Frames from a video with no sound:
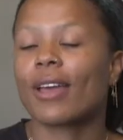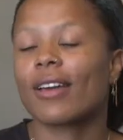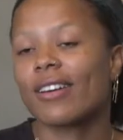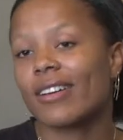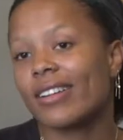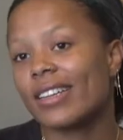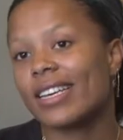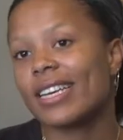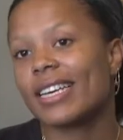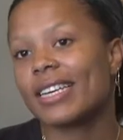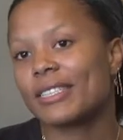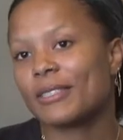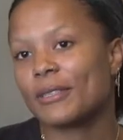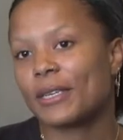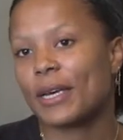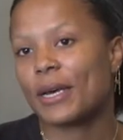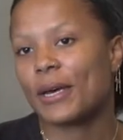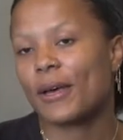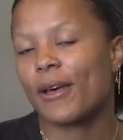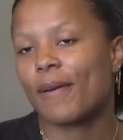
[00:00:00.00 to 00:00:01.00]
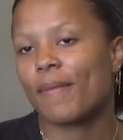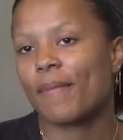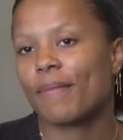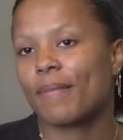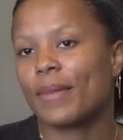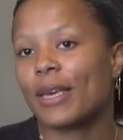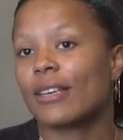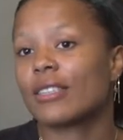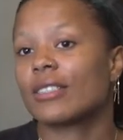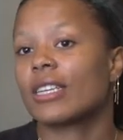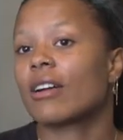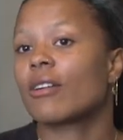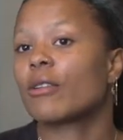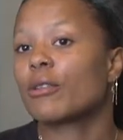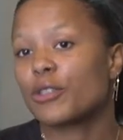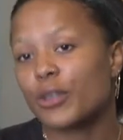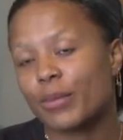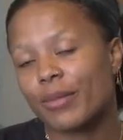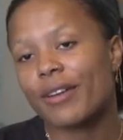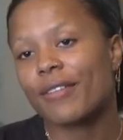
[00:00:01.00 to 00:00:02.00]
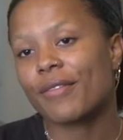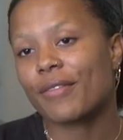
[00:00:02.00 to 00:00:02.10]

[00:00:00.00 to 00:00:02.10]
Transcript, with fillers: colleagues, um, because they are also my